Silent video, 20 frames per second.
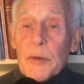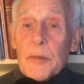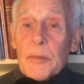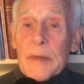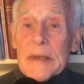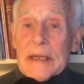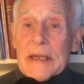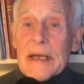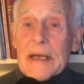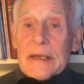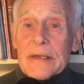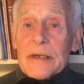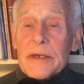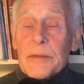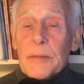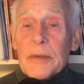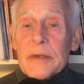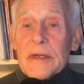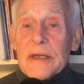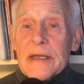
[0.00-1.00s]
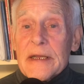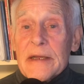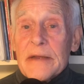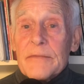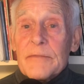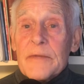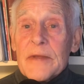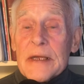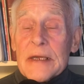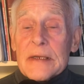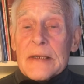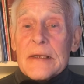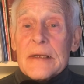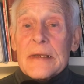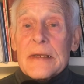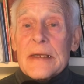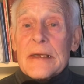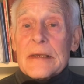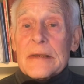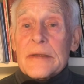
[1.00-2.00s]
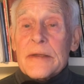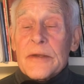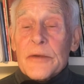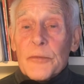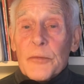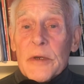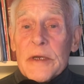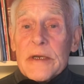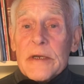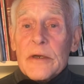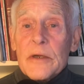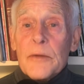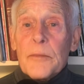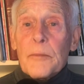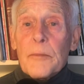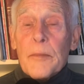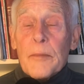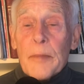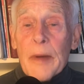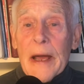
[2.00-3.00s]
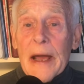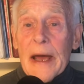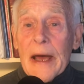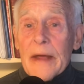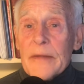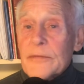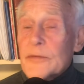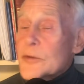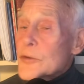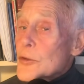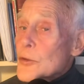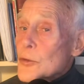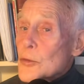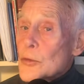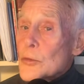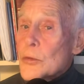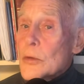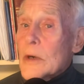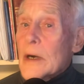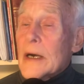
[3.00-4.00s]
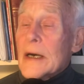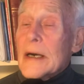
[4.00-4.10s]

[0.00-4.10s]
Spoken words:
began to believe that the real path to